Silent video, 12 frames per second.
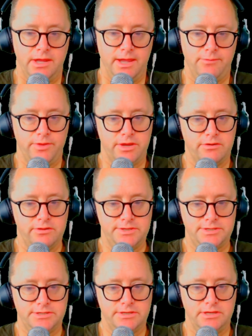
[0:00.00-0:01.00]
and we could
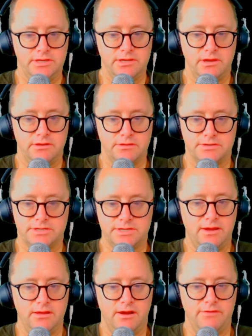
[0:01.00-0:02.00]
see another
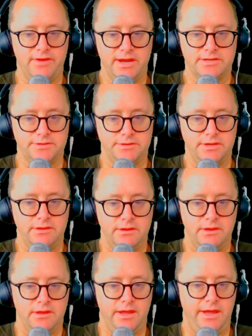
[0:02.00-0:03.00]
sell-off, actually,
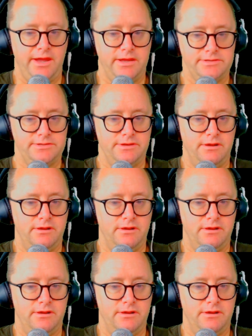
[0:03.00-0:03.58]
as